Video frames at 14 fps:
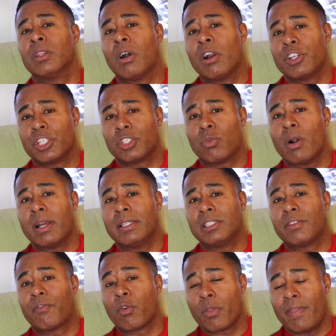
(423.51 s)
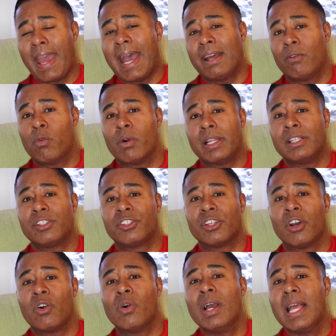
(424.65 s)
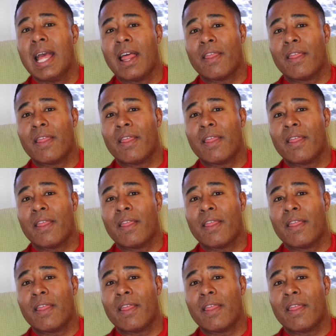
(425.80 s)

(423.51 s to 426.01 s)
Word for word: largest ones for that one so